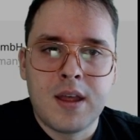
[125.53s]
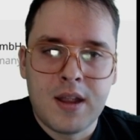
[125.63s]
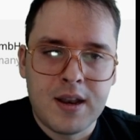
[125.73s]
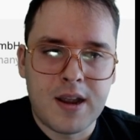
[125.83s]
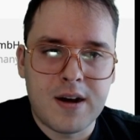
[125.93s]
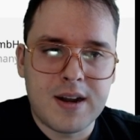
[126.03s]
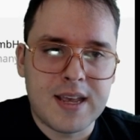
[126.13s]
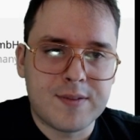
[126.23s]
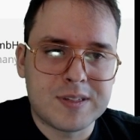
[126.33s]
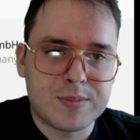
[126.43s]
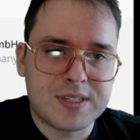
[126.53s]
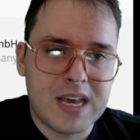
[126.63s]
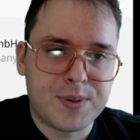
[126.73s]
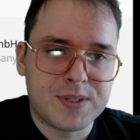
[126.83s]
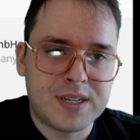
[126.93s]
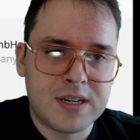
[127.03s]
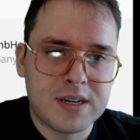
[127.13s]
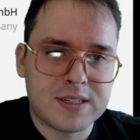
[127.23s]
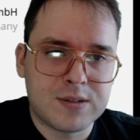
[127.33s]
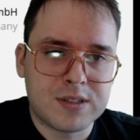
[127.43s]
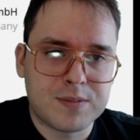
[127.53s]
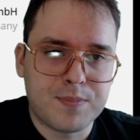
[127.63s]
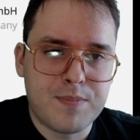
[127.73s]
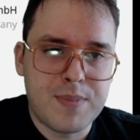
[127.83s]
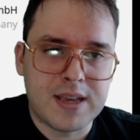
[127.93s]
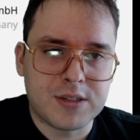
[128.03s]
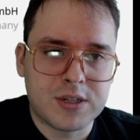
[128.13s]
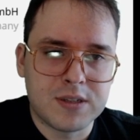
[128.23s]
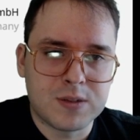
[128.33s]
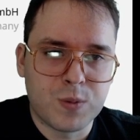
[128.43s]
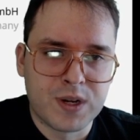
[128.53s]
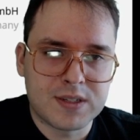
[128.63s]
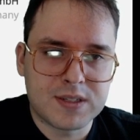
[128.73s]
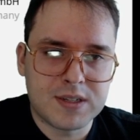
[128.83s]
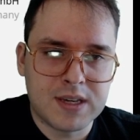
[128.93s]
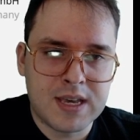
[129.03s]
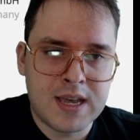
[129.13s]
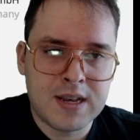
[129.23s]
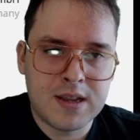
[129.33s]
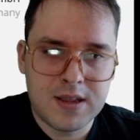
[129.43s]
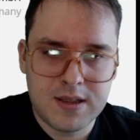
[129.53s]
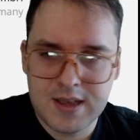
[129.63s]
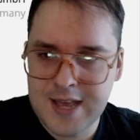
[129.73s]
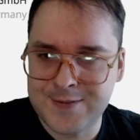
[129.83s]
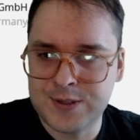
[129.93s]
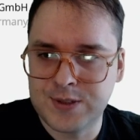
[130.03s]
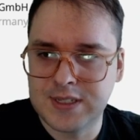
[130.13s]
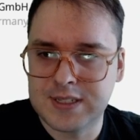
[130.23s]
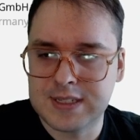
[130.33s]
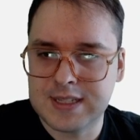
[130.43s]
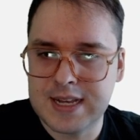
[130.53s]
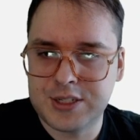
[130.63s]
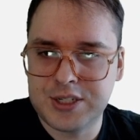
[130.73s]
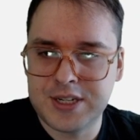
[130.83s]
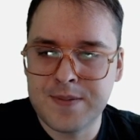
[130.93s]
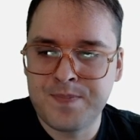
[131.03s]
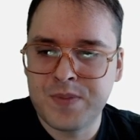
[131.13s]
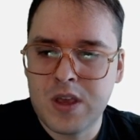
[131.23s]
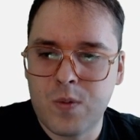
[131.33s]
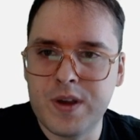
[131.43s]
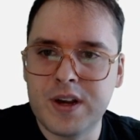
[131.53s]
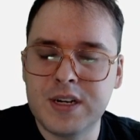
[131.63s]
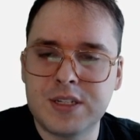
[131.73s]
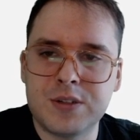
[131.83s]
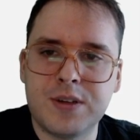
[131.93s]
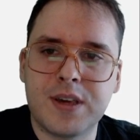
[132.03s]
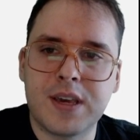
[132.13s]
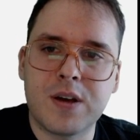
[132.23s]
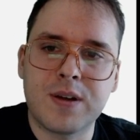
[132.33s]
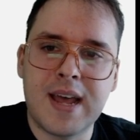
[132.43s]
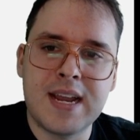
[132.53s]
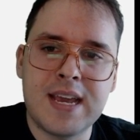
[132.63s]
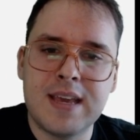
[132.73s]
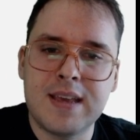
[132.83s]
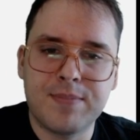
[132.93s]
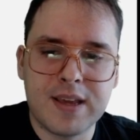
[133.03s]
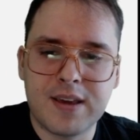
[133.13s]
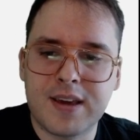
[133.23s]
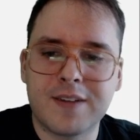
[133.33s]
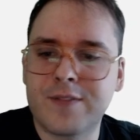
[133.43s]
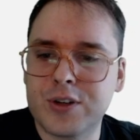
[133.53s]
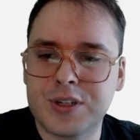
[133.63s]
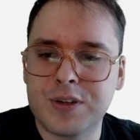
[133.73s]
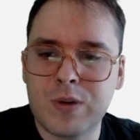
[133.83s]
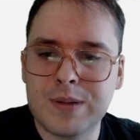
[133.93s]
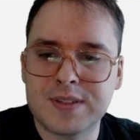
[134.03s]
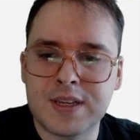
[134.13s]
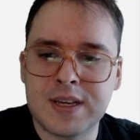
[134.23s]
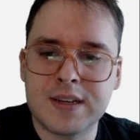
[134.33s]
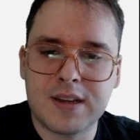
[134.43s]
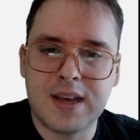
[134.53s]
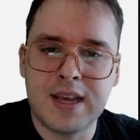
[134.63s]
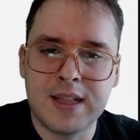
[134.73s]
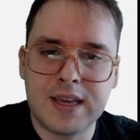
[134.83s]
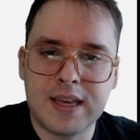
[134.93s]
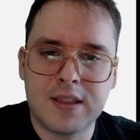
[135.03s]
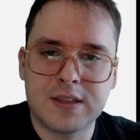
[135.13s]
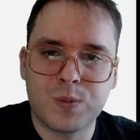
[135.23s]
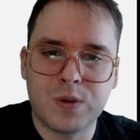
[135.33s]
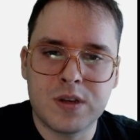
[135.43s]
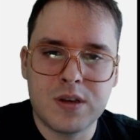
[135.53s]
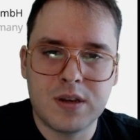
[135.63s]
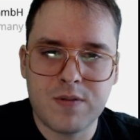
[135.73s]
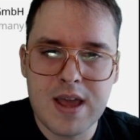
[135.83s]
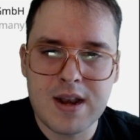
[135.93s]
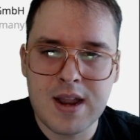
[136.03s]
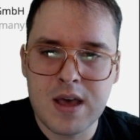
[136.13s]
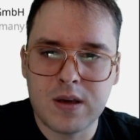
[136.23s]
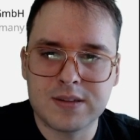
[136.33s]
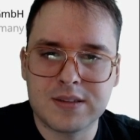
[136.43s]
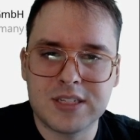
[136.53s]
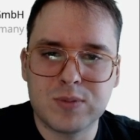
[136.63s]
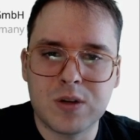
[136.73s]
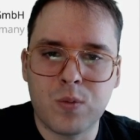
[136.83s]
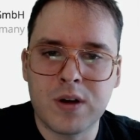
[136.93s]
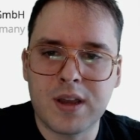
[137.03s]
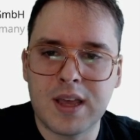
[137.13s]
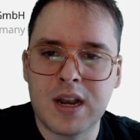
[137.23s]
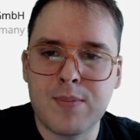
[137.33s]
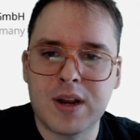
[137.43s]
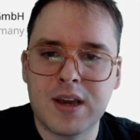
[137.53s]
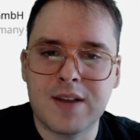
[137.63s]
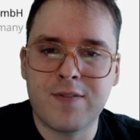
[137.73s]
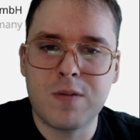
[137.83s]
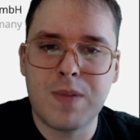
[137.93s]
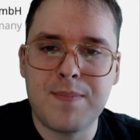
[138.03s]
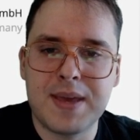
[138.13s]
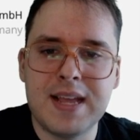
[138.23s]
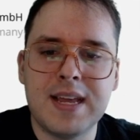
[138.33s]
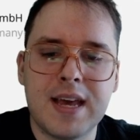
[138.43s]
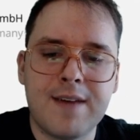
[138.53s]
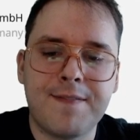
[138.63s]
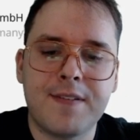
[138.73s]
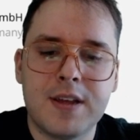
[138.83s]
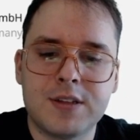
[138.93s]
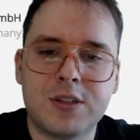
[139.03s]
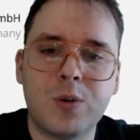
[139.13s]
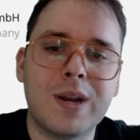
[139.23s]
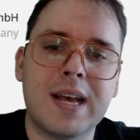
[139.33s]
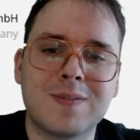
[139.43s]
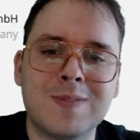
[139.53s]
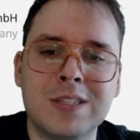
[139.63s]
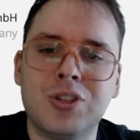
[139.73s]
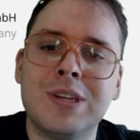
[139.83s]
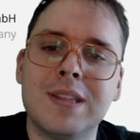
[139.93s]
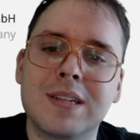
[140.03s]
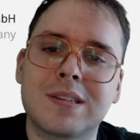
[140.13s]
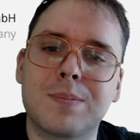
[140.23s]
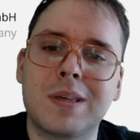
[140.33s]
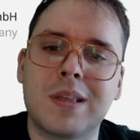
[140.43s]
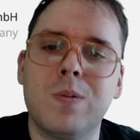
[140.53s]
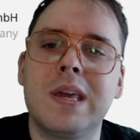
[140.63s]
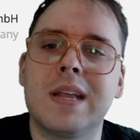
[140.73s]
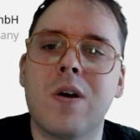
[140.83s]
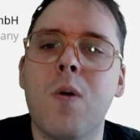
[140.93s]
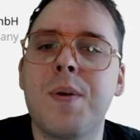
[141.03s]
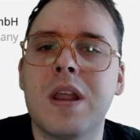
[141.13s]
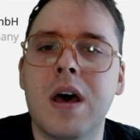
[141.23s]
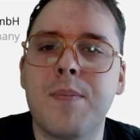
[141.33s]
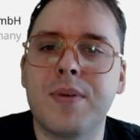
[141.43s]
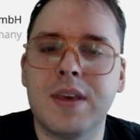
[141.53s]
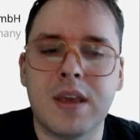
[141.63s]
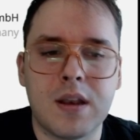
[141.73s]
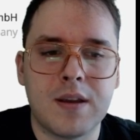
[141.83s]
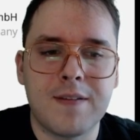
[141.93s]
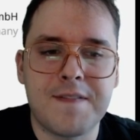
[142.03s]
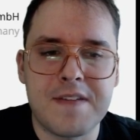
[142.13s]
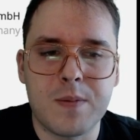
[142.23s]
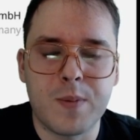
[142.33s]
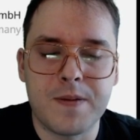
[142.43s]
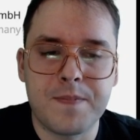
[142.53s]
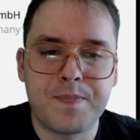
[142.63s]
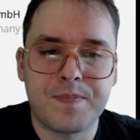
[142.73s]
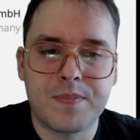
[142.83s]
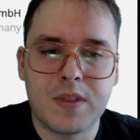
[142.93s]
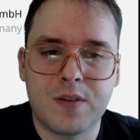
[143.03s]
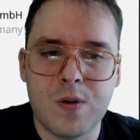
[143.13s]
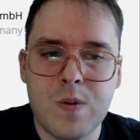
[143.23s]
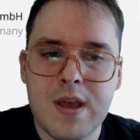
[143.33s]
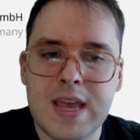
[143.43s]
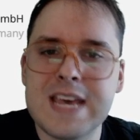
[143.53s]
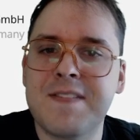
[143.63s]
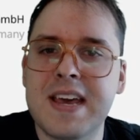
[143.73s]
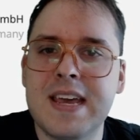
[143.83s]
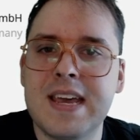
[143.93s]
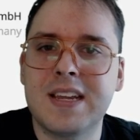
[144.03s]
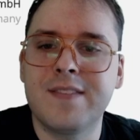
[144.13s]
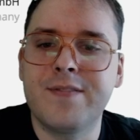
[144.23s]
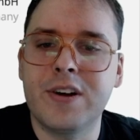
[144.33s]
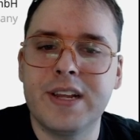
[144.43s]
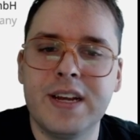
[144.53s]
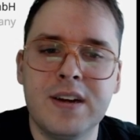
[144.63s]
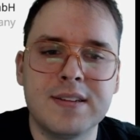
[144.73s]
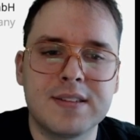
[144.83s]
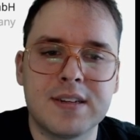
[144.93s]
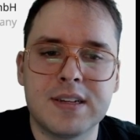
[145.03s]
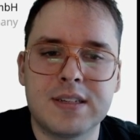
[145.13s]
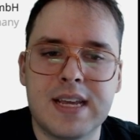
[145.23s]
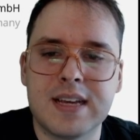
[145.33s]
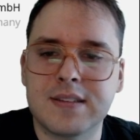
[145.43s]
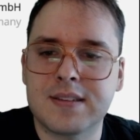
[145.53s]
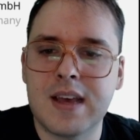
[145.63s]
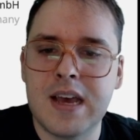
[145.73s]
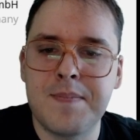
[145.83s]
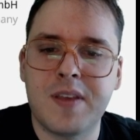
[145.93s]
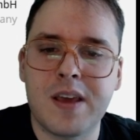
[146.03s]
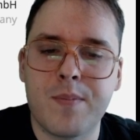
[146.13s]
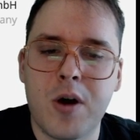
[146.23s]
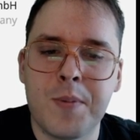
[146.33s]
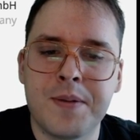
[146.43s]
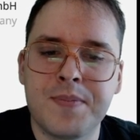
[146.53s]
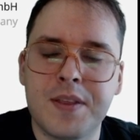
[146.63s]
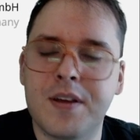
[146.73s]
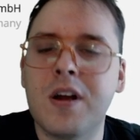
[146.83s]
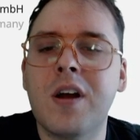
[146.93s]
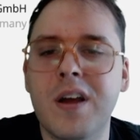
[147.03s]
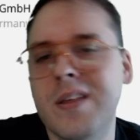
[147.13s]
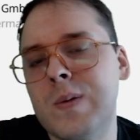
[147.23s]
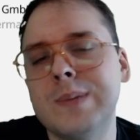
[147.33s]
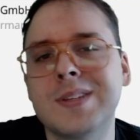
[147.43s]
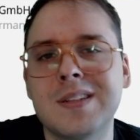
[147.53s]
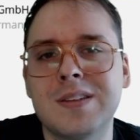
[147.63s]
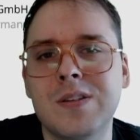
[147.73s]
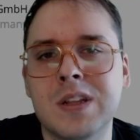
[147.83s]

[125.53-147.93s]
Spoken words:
I already have some samples here because I was just making sure this works. Again, I haven't used it since last year. What you're gonna do, you can go to any like conversion website. I like this one right now because it seems to work, and I'm gonna convert my PDF to an SVG. That's something that we can open up in Figma. So if I hit convert here, it's going to take its time, take a moment. There are other websites you can